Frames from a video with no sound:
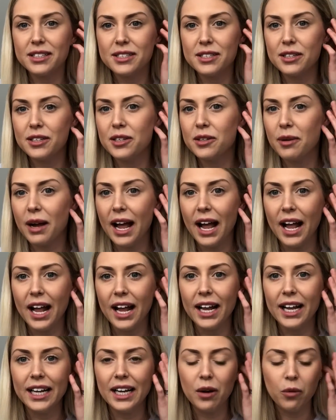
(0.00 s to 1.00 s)
do
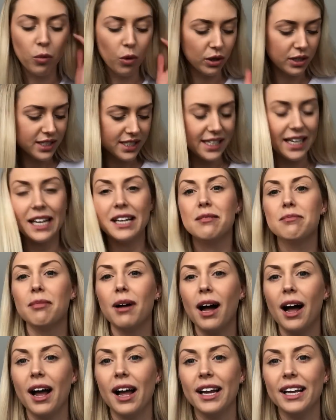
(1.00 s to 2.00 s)
a what's in
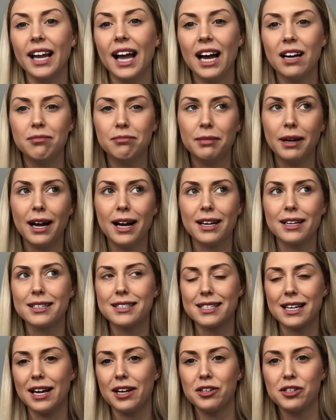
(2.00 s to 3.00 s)
my handbag
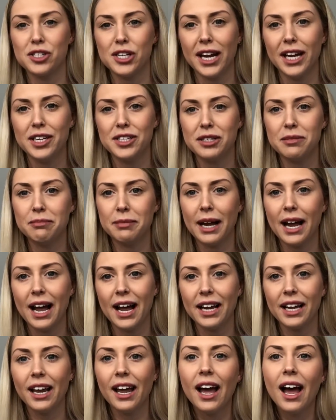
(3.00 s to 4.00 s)
slash changing
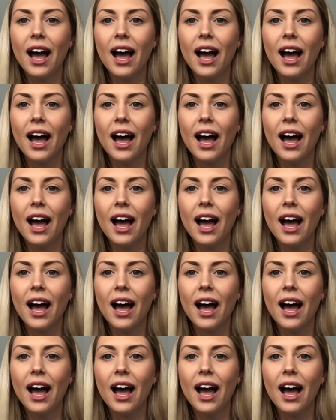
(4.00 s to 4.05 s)
bag.